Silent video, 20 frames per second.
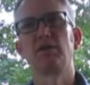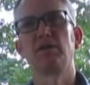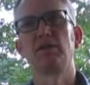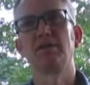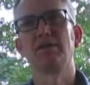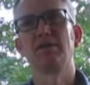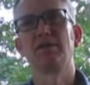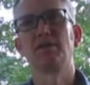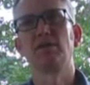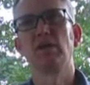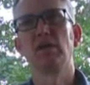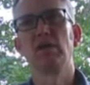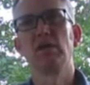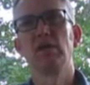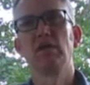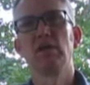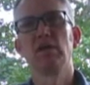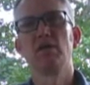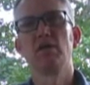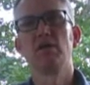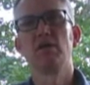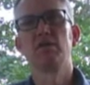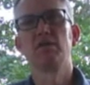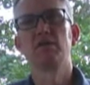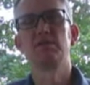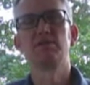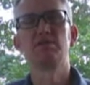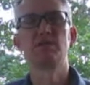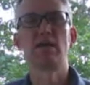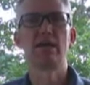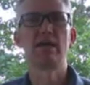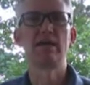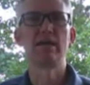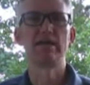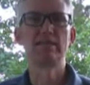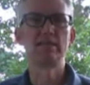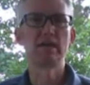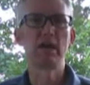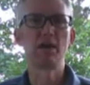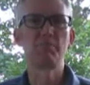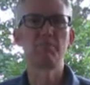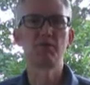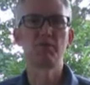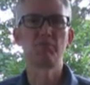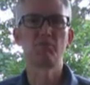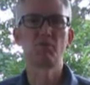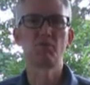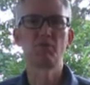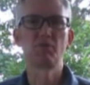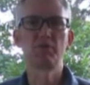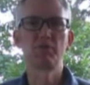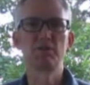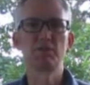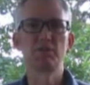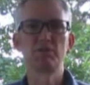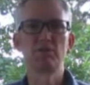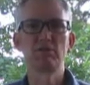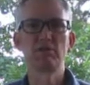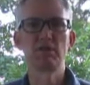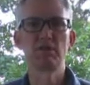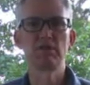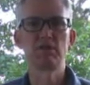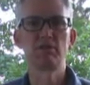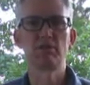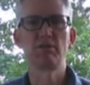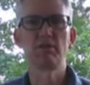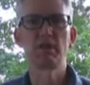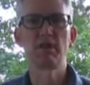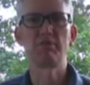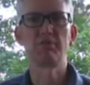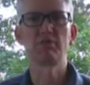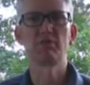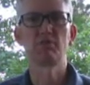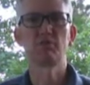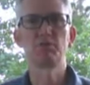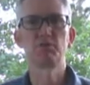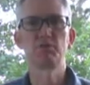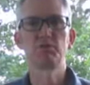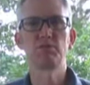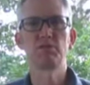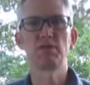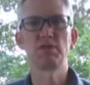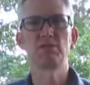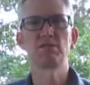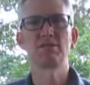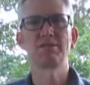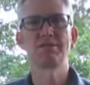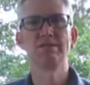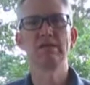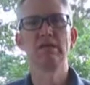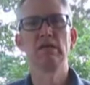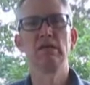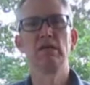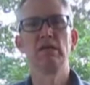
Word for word: to decide on a topic for a histor historiographical presentation.